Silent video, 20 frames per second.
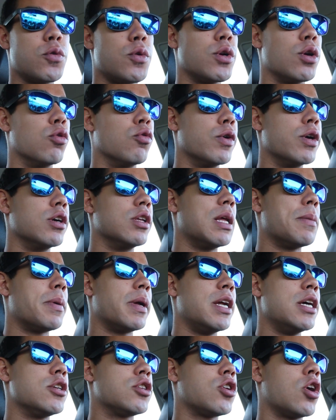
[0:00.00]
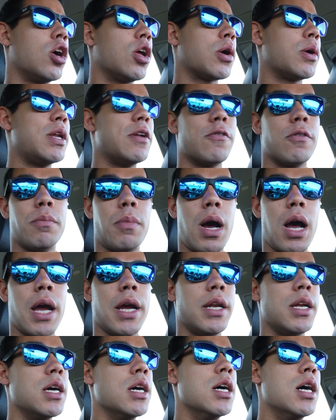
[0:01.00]
We're doing a rear lip on his car like I did for
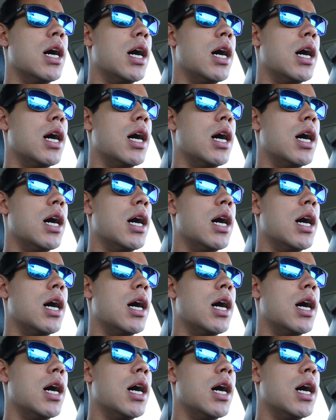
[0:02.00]
mine.